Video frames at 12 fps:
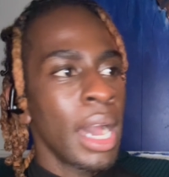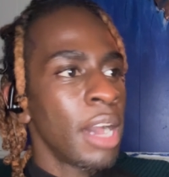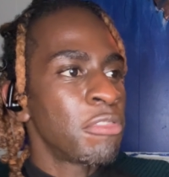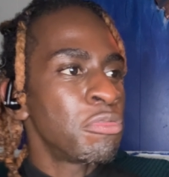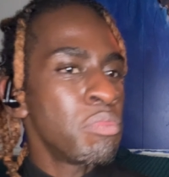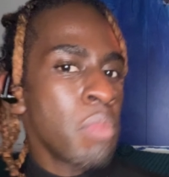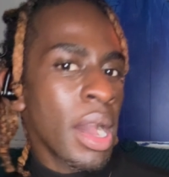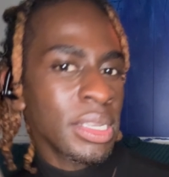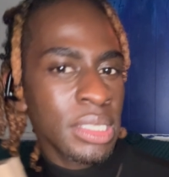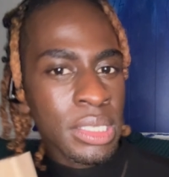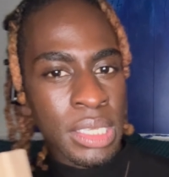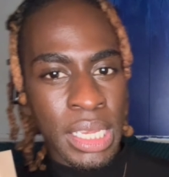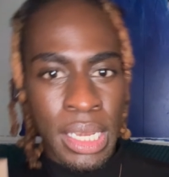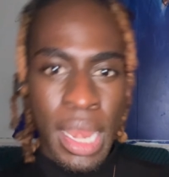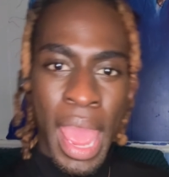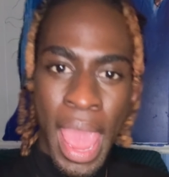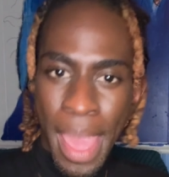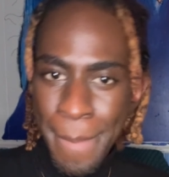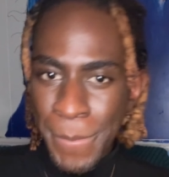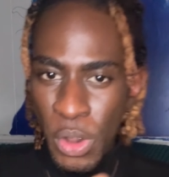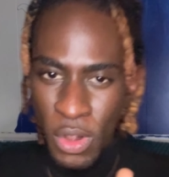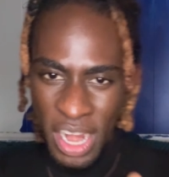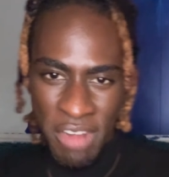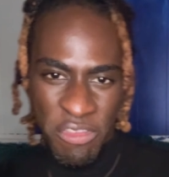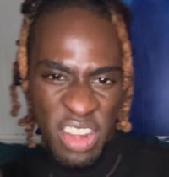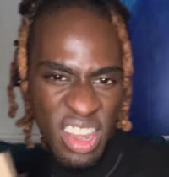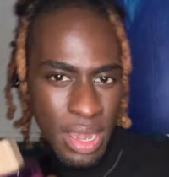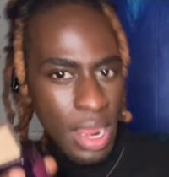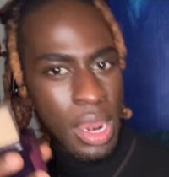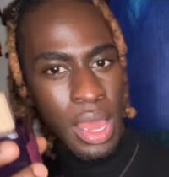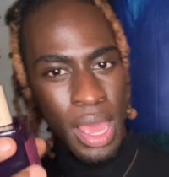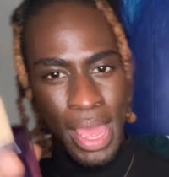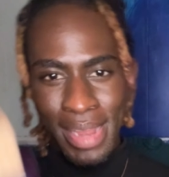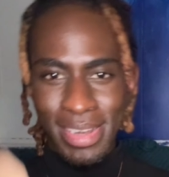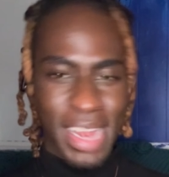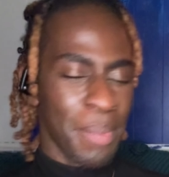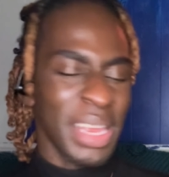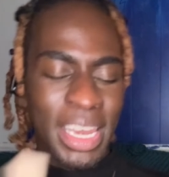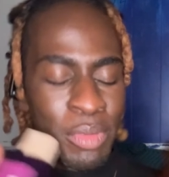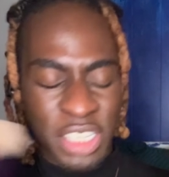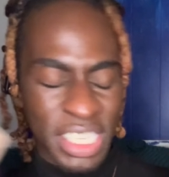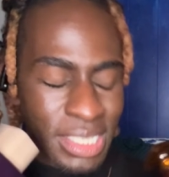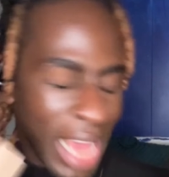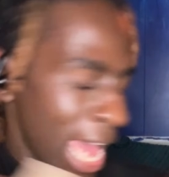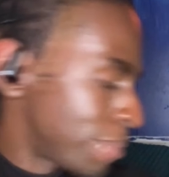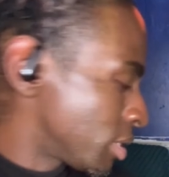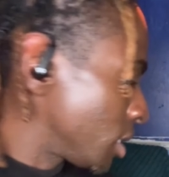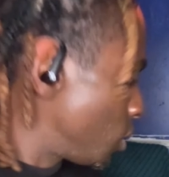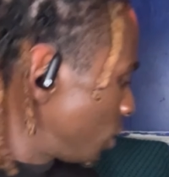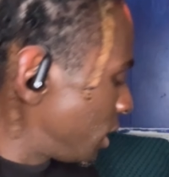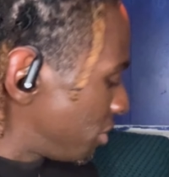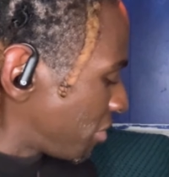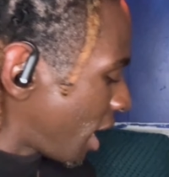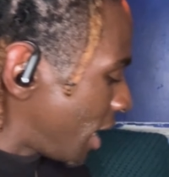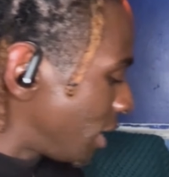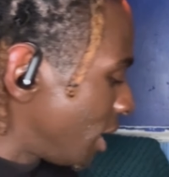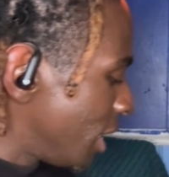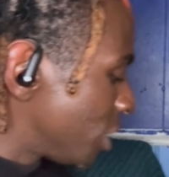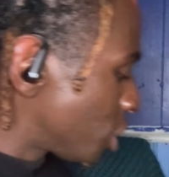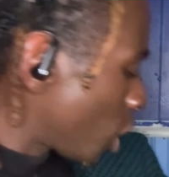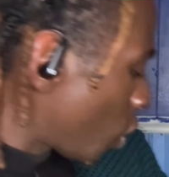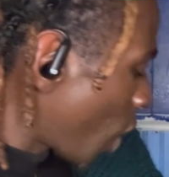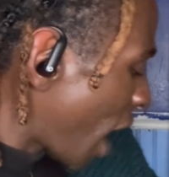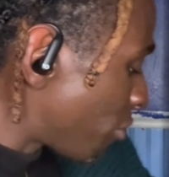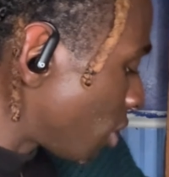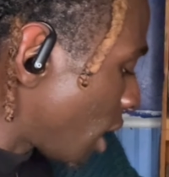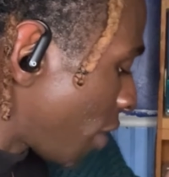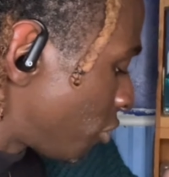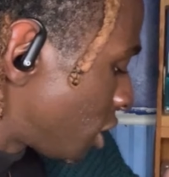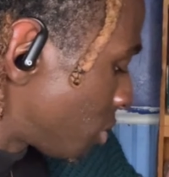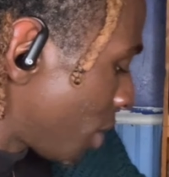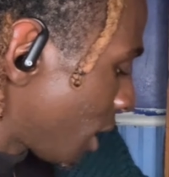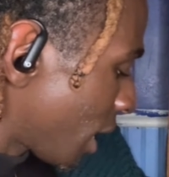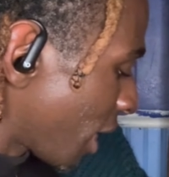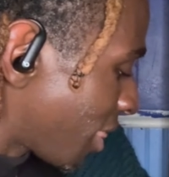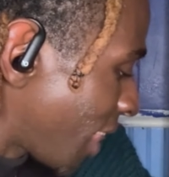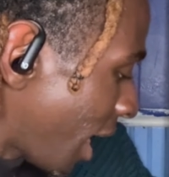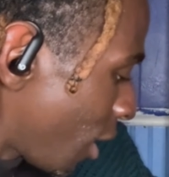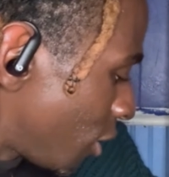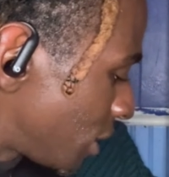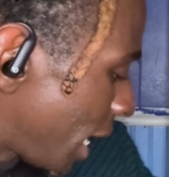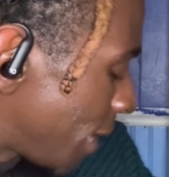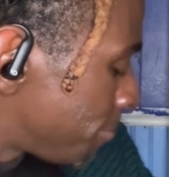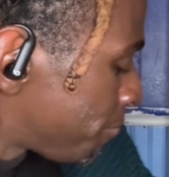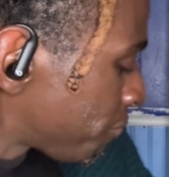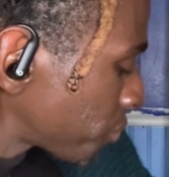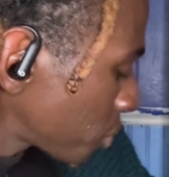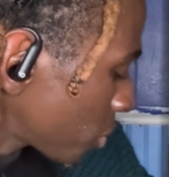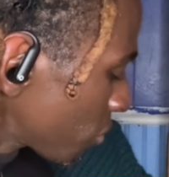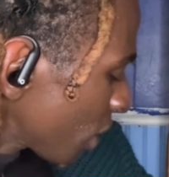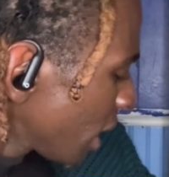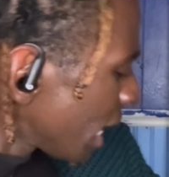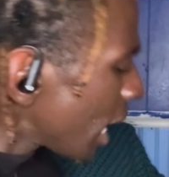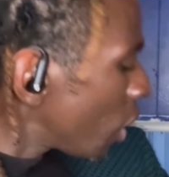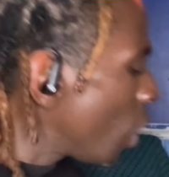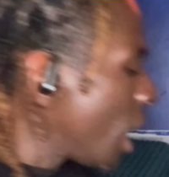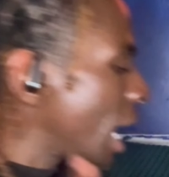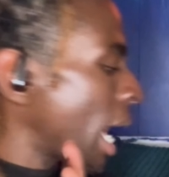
of musk and amber and vanilla. And I mean, it was just absolutely divine. So I've loved smelling like that all day. Now,